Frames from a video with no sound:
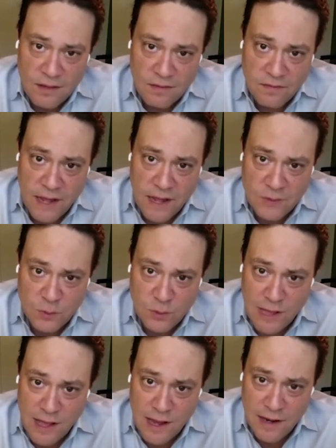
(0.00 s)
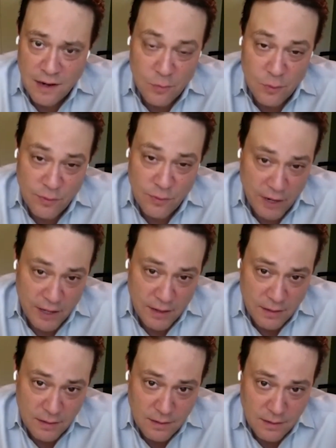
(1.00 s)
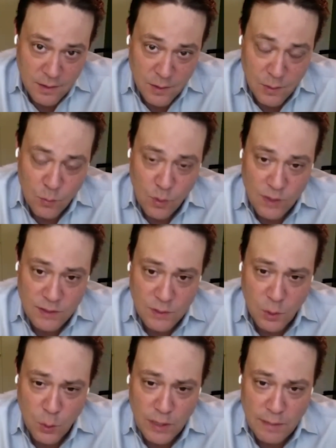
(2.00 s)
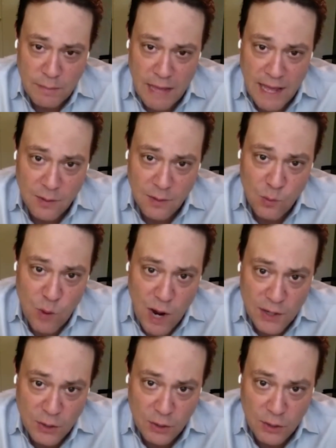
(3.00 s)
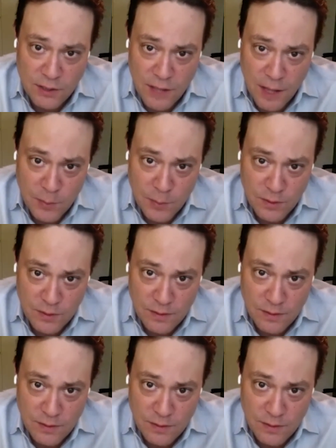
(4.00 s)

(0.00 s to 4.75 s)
Fact or lie number 3. What's holding back wider adoption